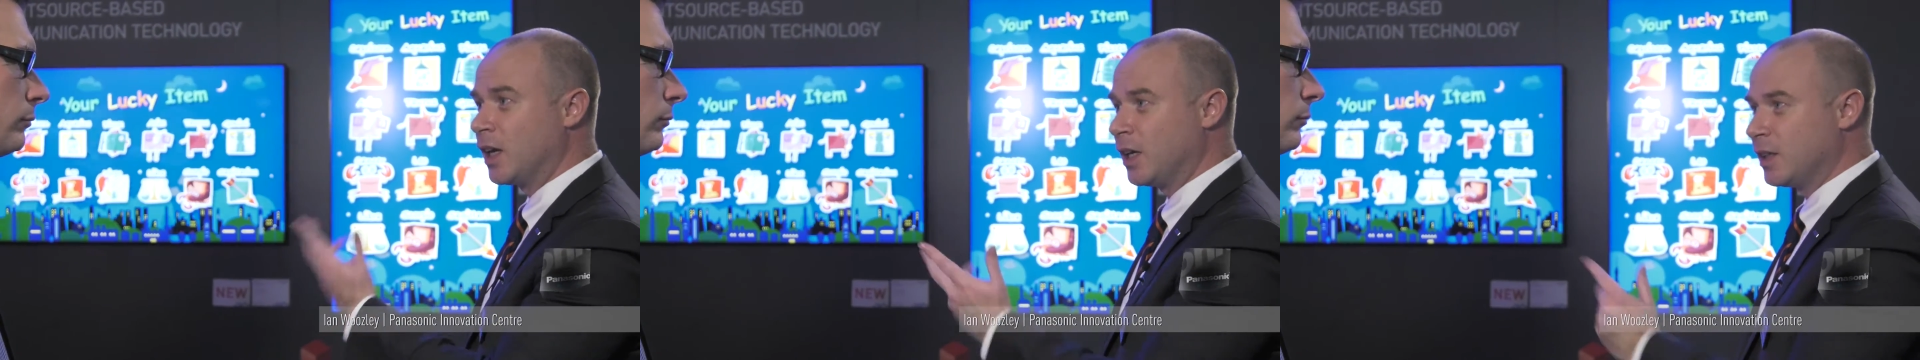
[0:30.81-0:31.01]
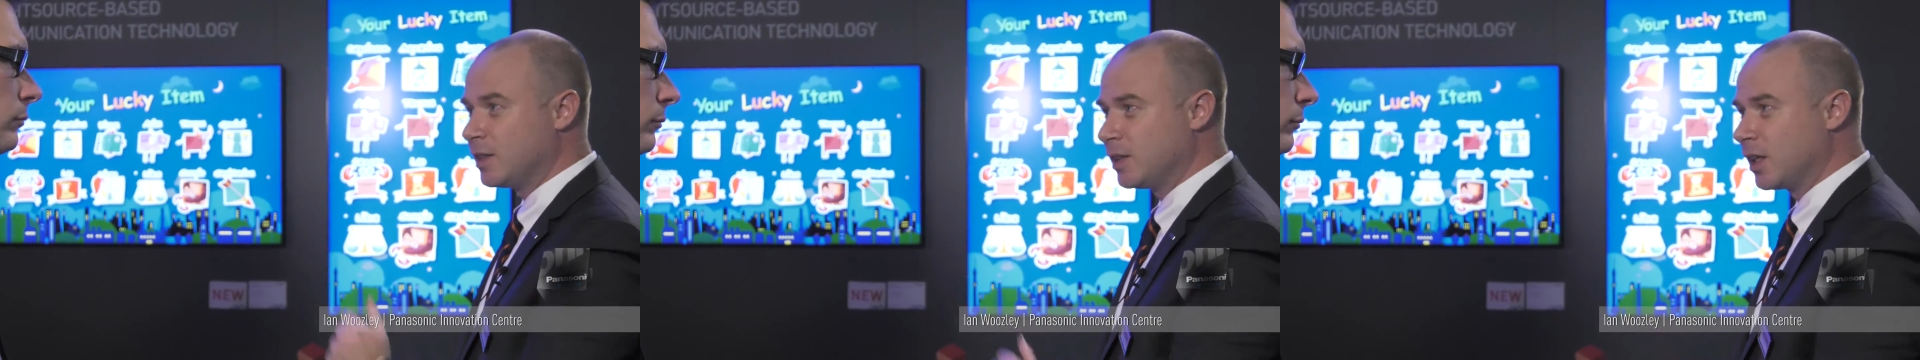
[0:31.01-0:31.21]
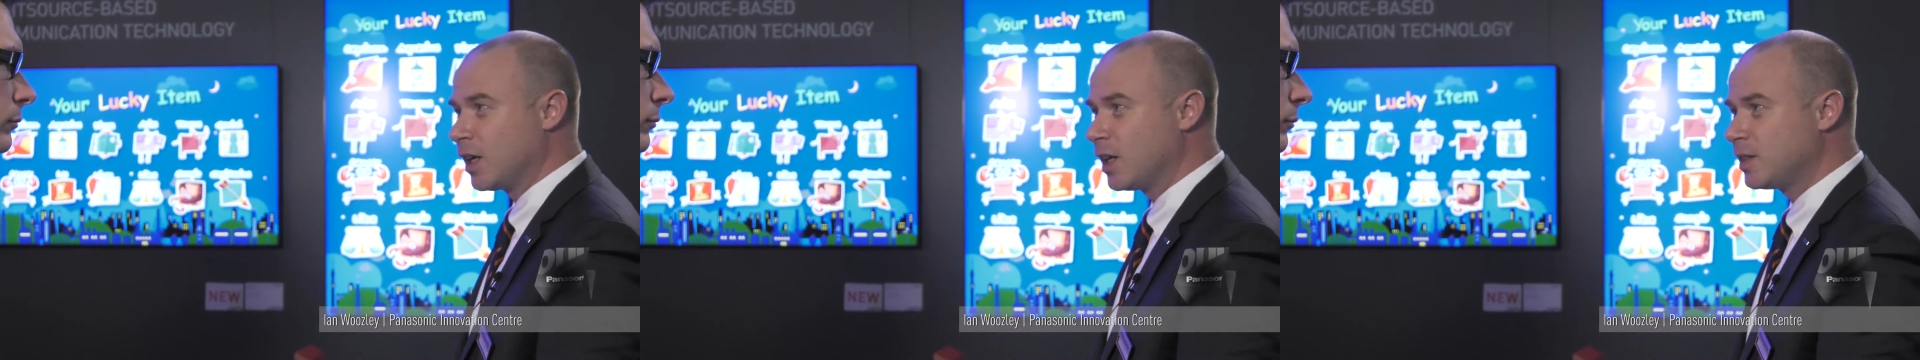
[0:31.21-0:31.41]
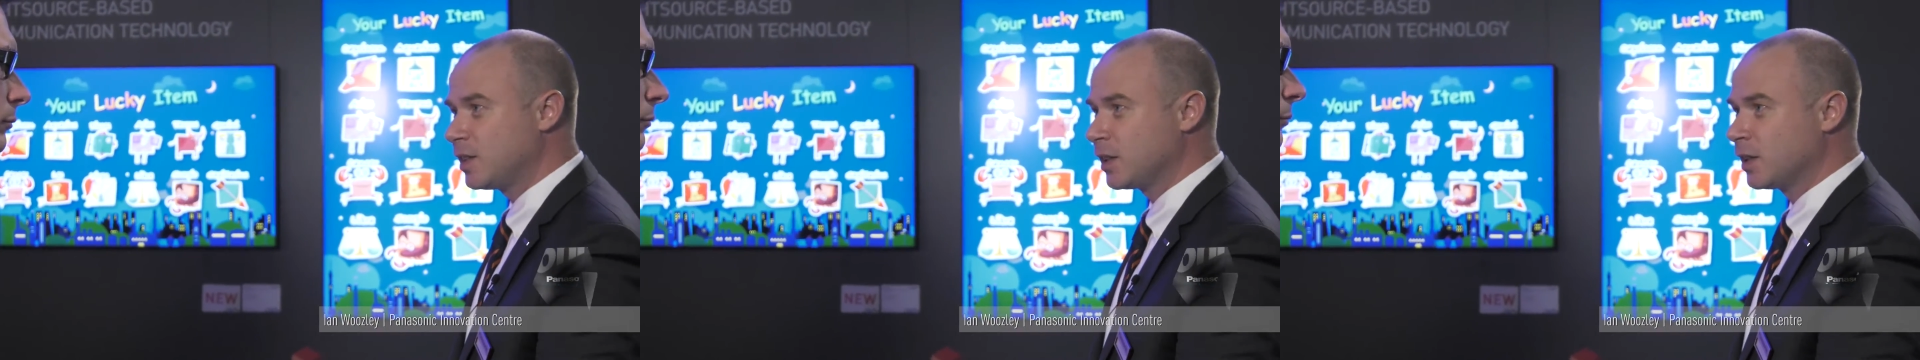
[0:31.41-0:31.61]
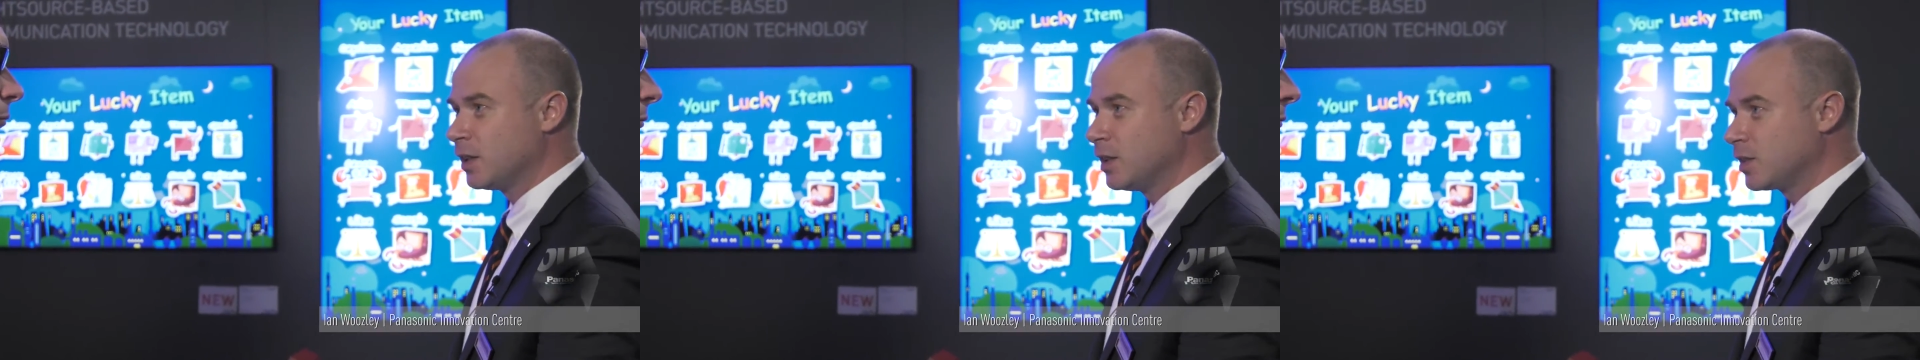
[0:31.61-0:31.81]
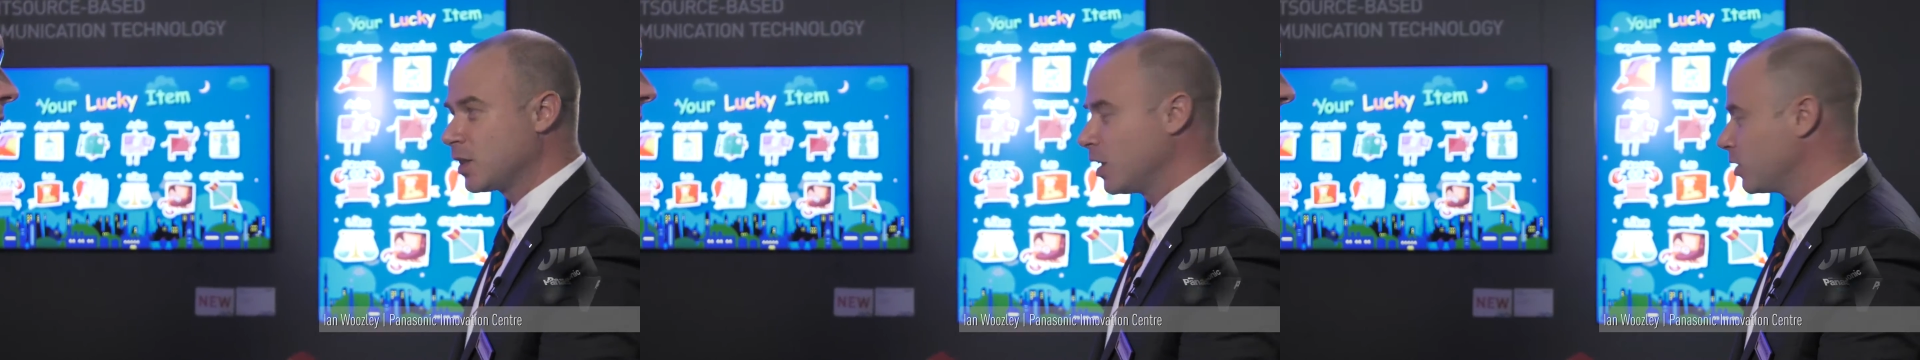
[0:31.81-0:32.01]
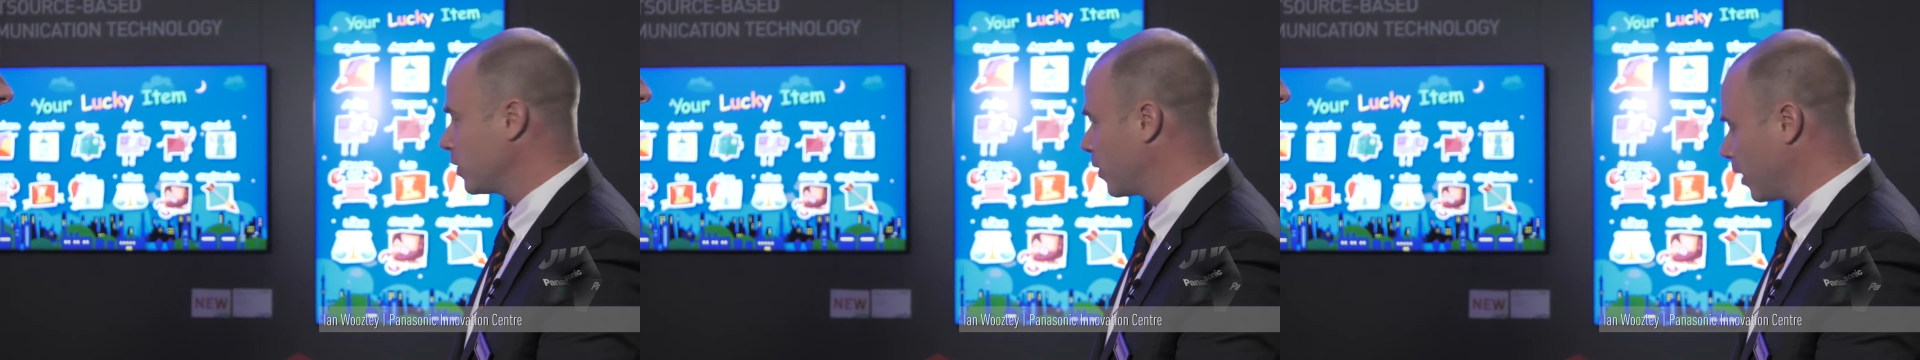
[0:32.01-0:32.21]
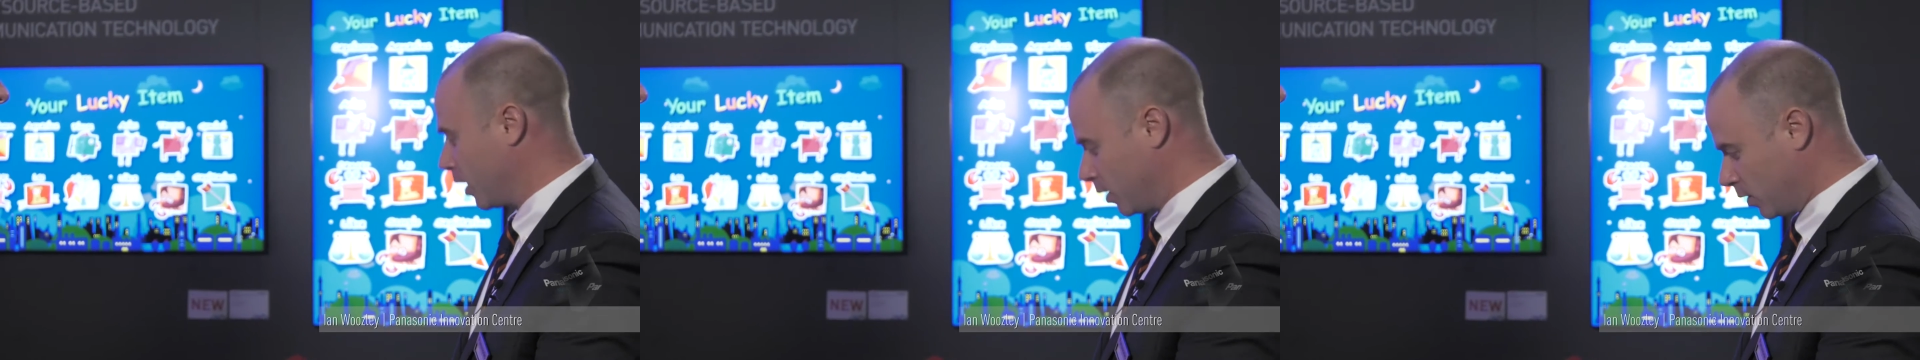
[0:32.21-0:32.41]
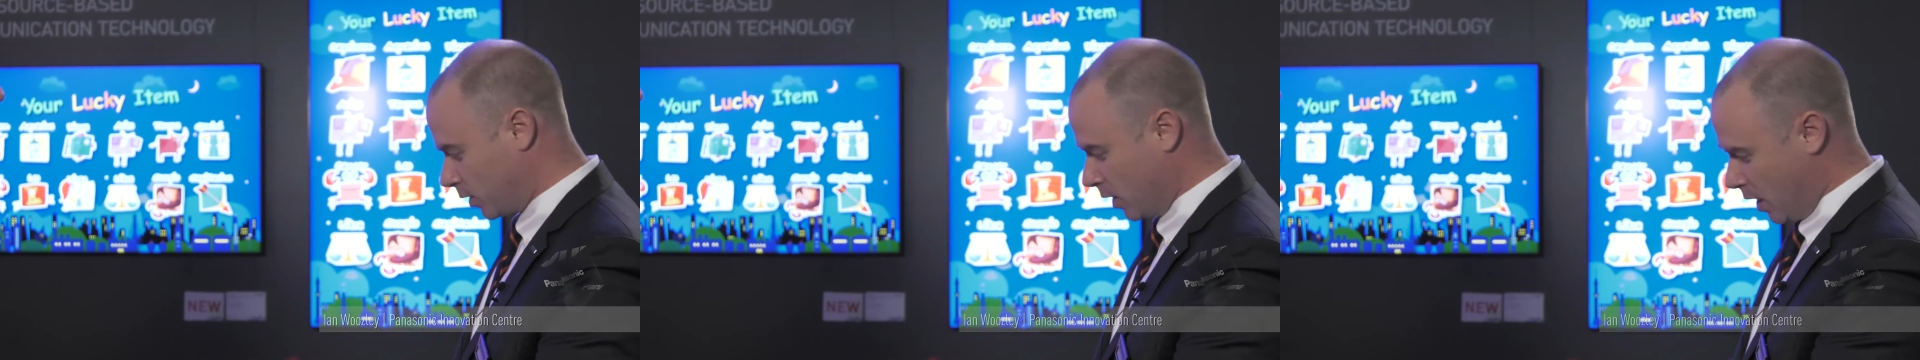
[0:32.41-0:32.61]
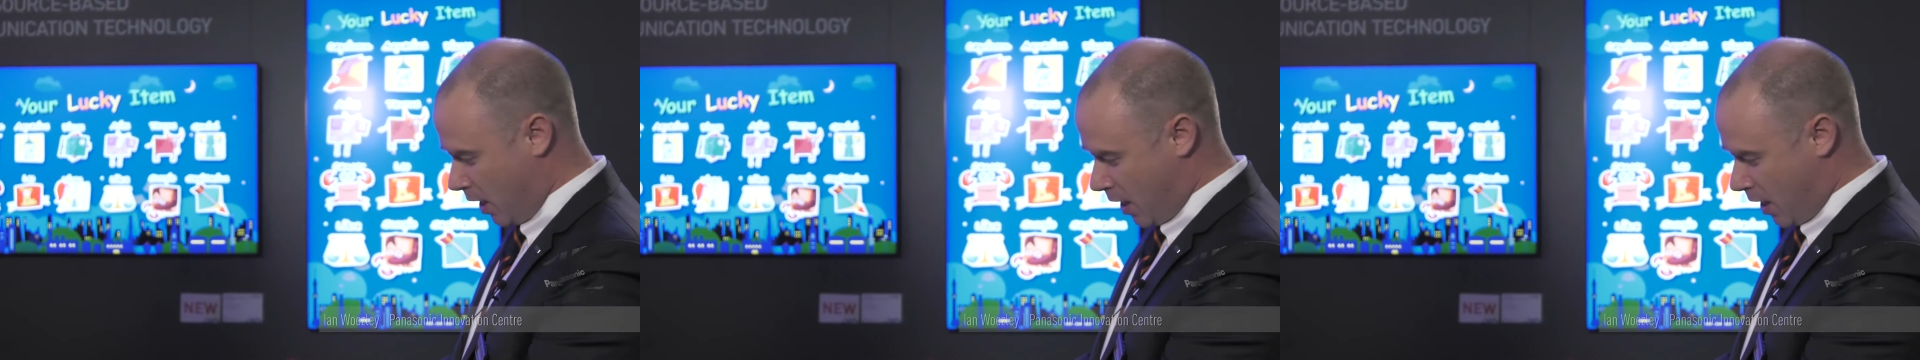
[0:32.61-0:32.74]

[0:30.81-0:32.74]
LED lighting, and these kinds of things.